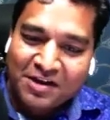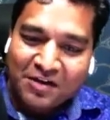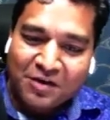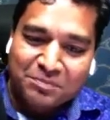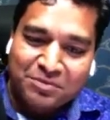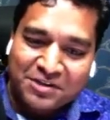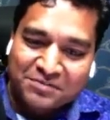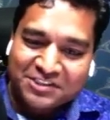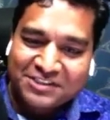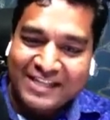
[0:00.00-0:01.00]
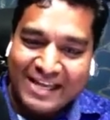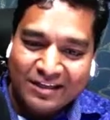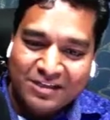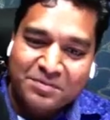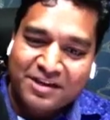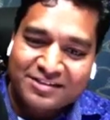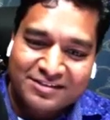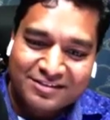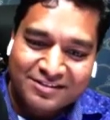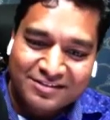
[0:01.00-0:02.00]
on pretty much daily
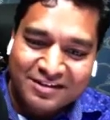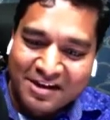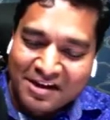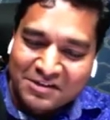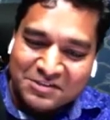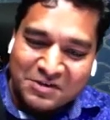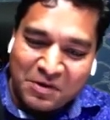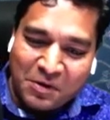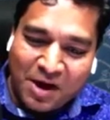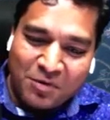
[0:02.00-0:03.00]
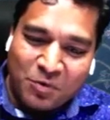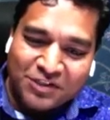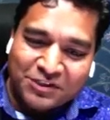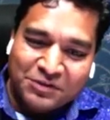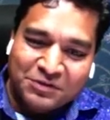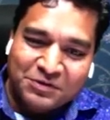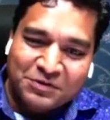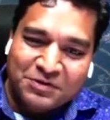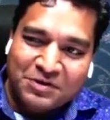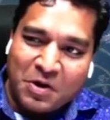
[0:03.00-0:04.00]
basis. So I wanted to
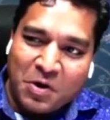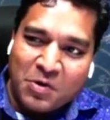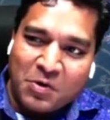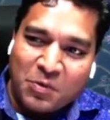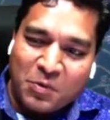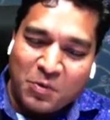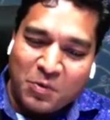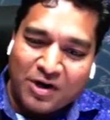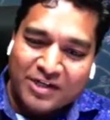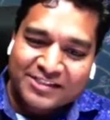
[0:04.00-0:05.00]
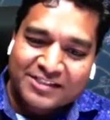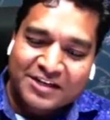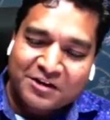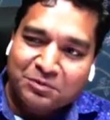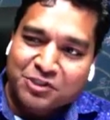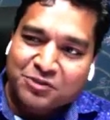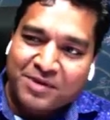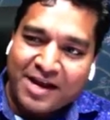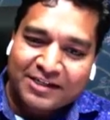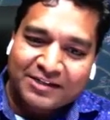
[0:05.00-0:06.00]
know what is their
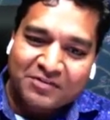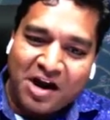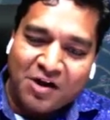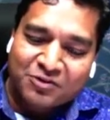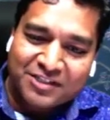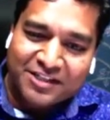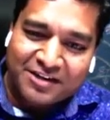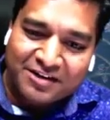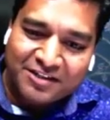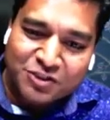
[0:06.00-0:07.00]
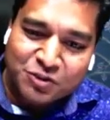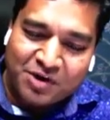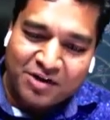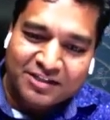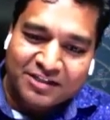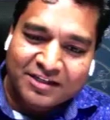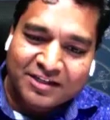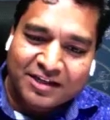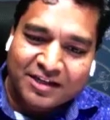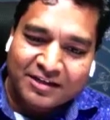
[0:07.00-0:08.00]
perspective, how they are responding,
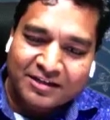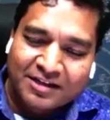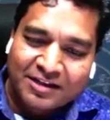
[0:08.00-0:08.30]
and